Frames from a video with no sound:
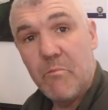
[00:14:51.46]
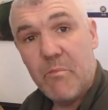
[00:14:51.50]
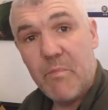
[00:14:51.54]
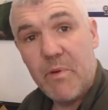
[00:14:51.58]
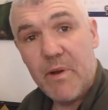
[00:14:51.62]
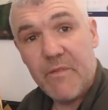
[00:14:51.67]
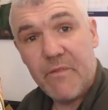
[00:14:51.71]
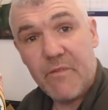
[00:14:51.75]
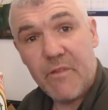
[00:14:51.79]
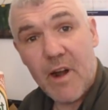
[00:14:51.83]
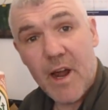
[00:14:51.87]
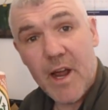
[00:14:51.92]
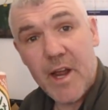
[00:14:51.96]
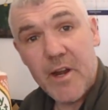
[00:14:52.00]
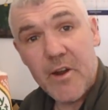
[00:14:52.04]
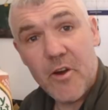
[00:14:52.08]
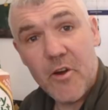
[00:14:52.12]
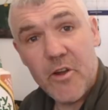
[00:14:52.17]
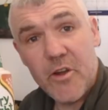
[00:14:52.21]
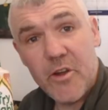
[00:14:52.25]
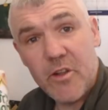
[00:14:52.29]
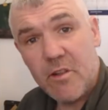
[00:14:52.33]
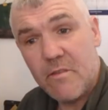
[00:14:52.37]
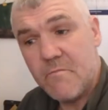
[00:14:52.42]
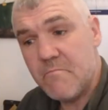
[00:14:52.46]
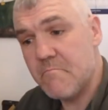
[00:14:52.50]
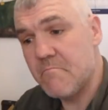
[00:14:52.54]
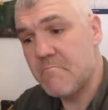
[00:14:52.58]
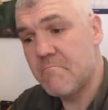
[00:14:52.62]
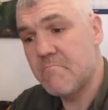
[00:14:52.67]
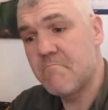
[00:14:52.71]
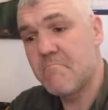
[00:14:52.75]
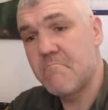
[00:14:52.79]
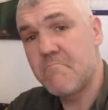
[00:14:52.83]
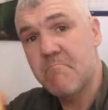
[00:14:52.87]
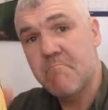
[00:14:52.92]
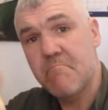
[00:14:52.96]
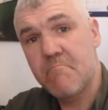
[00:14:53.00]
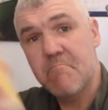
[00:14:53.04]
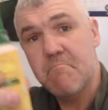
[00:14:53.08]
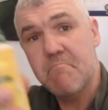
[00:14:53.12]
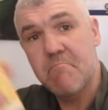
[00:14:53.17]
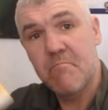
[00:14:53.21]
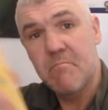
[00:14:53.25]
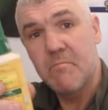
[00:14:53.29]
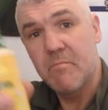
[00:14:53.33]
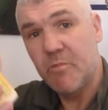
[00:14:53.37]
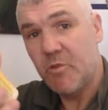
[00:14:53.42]
bit of frying oil,
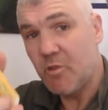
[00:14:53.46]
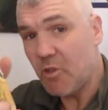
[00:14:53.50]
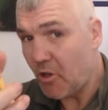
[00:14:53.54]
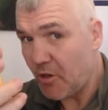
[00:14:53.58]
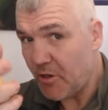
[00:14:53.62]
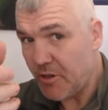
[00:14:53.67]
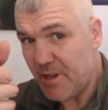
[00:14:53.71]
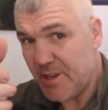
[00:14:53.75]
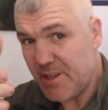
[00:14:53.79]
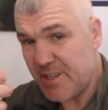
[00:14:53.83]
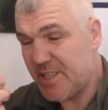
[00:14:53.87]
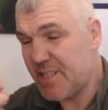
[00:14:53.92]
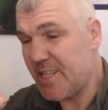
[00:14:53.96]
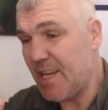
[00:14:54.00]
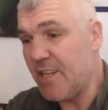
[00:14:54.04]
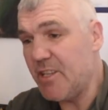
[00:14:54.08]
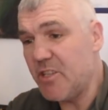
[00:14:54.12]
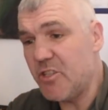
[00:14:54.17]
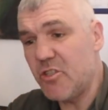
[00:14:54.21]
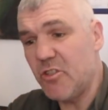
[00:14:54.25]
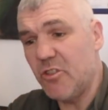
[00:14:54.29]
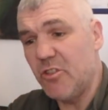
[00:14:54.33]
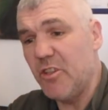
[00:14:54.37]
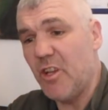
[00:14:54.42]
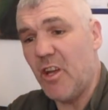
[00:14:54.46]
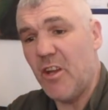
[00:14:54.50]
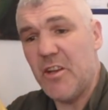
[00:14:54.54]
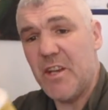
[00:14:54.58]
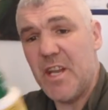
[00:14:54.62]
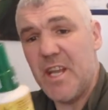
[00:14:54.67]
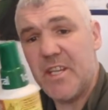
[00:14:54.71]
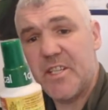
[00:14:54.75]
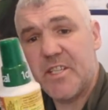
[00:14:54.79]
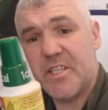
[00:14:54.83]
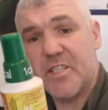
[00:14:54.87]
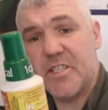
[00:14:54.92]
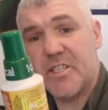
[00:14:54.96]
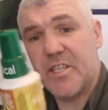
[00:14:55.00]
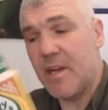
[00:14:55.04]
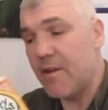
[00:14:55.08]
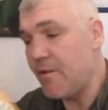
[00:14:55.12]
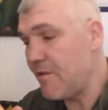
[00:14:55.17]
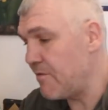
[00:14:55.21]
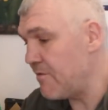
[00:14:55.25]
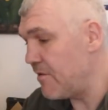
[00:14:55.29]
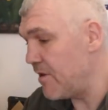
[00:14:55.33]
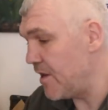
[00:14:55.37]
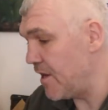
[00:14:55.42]
not essential, not
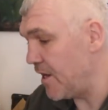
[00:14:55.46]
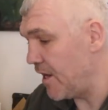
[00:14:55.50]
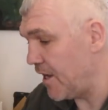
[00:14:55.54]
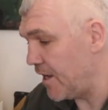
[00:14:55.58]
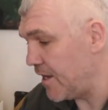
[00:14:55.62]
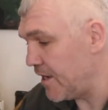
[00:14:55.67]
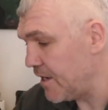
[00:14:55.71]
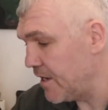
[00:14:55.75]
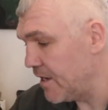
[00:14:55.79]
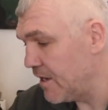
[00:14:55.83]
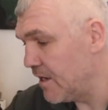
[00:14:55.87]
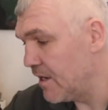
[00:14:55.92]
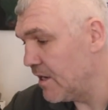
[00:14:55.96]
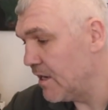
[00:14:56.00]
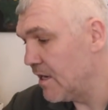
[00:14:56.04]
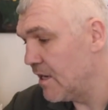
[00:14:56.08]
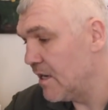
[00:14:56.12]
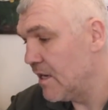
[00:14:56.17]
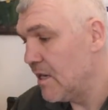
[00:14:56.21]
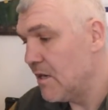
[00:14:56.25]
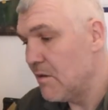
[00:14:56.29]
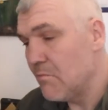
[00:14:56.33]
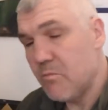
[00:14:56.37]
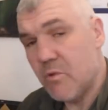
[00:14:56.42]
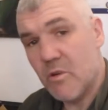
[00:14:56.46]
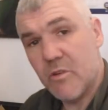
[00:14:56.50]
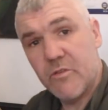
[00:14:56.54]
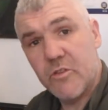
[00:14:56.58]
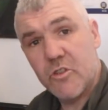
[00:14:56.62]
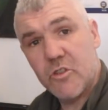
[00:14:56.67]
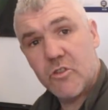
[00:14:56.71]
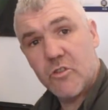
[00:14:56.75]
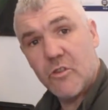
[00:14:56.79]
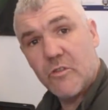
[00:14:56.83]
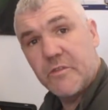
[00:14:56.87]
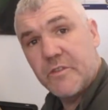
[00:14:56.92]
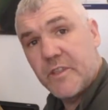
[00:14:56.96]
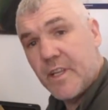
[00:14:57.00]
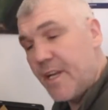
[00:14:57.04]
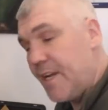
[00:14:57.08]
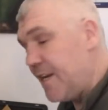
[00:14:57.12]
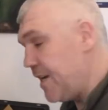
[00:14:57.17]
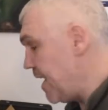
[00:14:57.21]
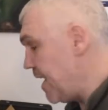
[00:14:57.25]
necessary really, but I've stuffed it